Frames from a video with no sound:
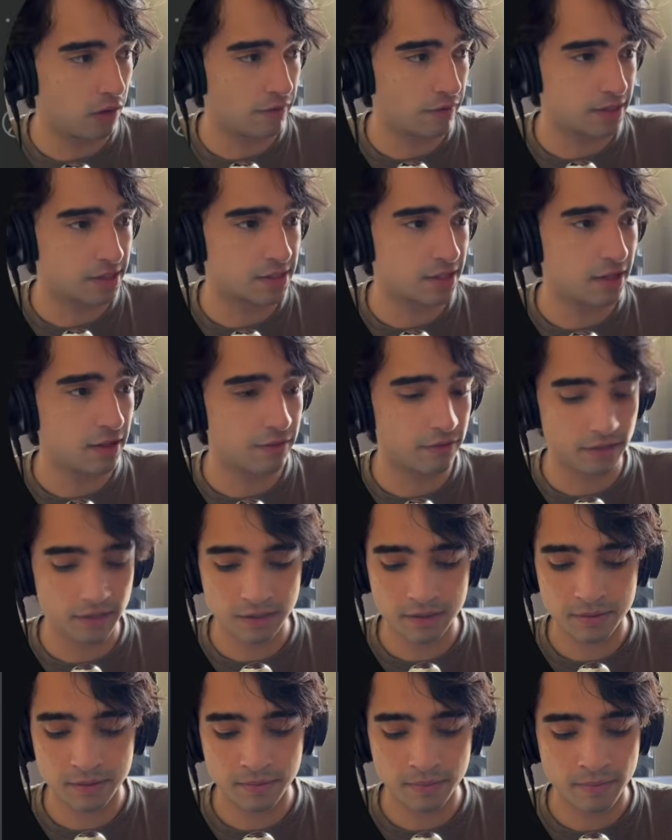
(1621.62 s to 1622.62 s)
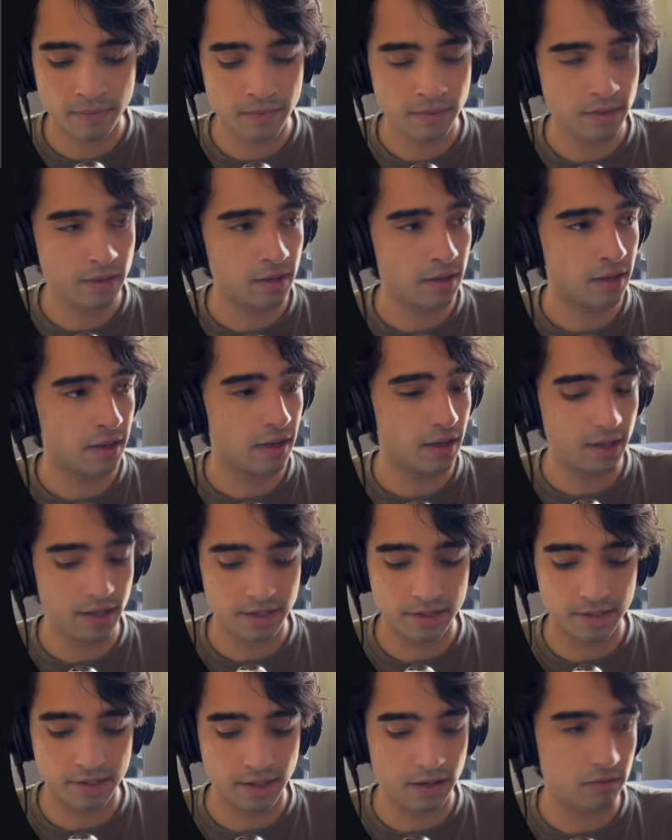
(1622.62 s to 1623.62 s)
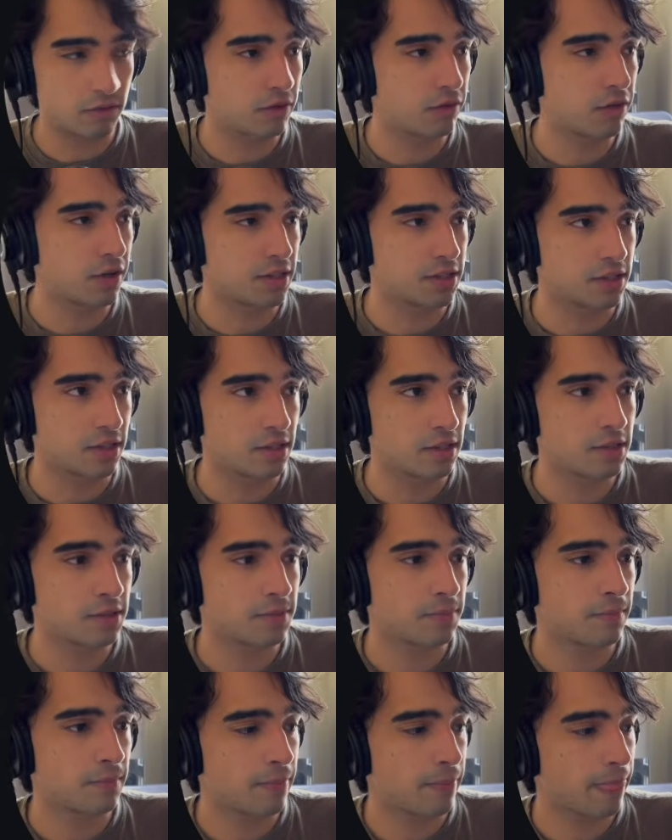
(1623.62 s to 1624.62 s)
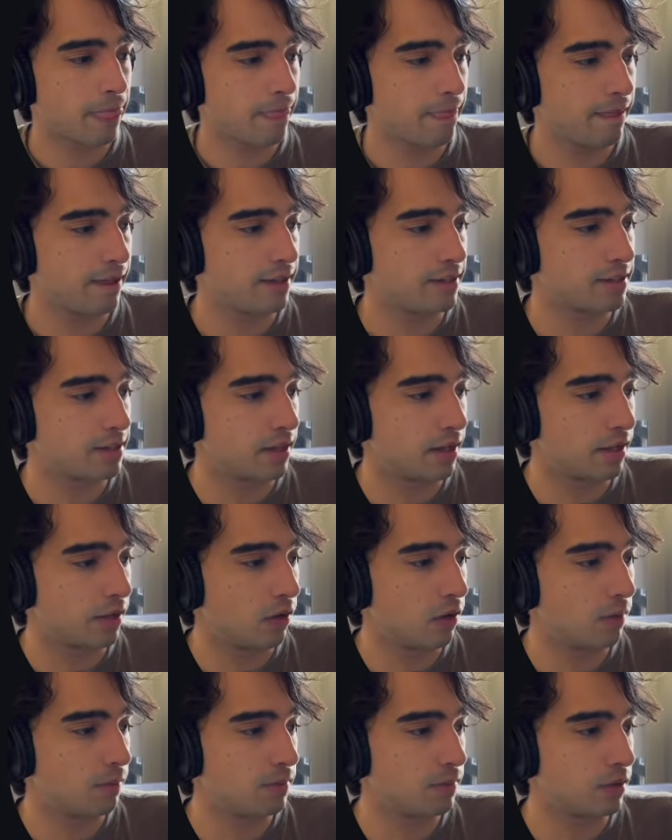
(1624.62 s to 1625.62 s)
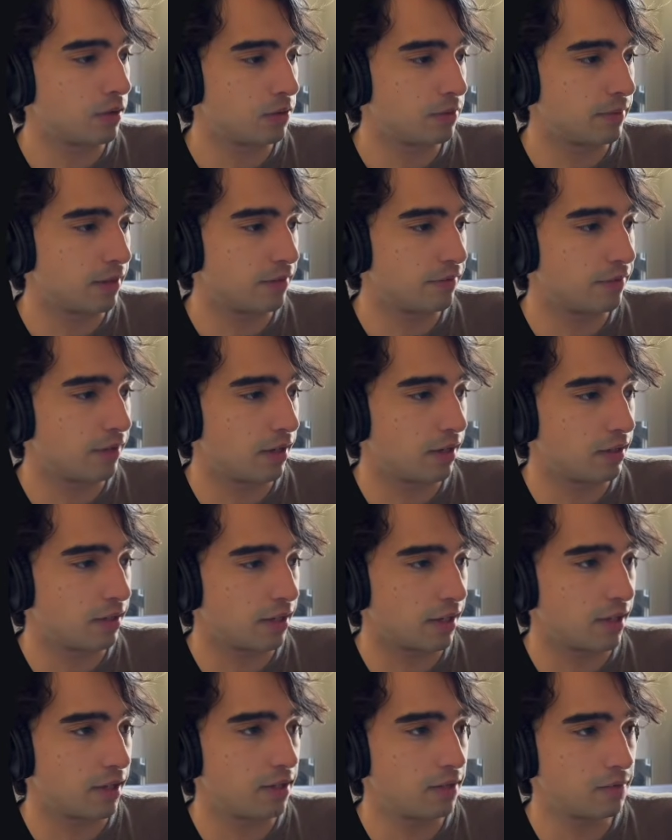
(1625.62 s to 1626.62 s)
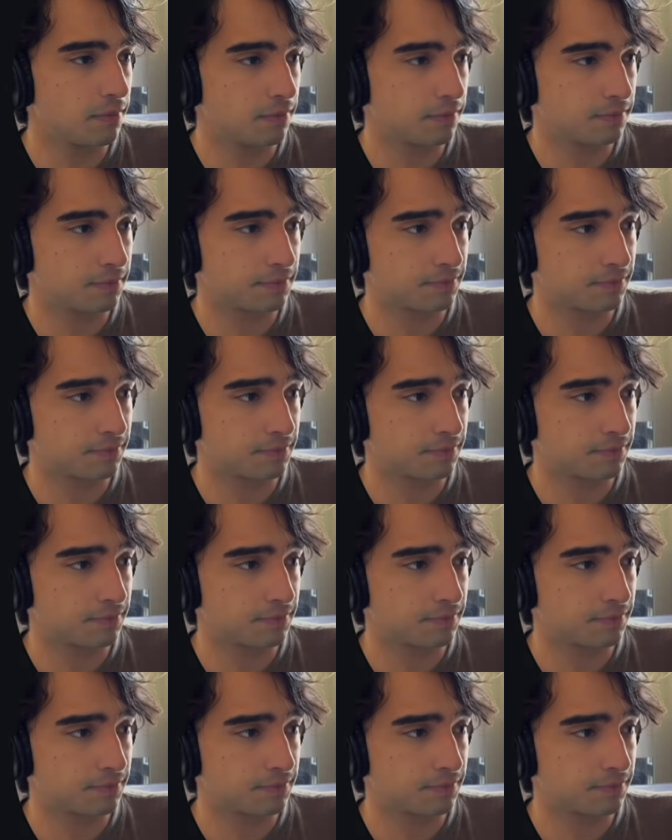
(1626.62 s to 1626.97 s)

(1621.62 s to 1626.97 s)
if I save it and I refresh this and I upload my file again,